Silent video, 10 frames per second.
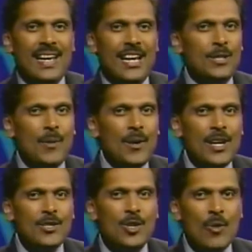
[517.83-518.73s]
He
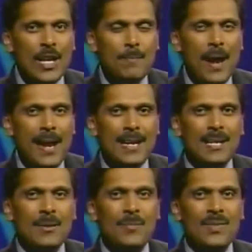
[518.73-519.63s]
experienced great pain,
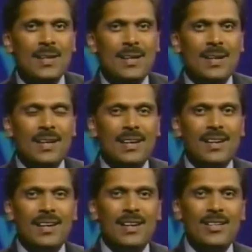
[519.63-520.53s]

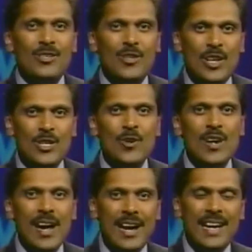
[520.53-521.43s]
so that you
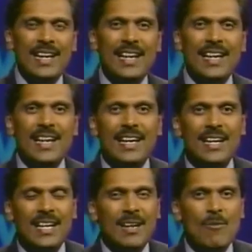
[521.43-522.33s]
and I
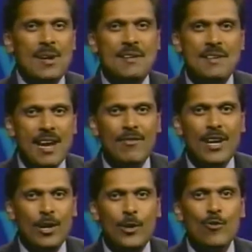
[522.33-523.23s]
will never
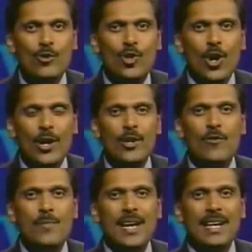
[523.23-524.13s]
accuse God
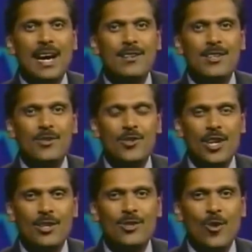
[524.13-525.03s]
of being
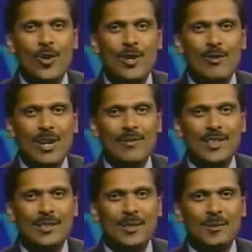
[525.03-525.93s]
unconcerned or
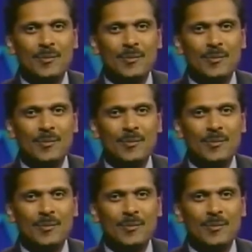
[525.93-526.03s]
irrelevant.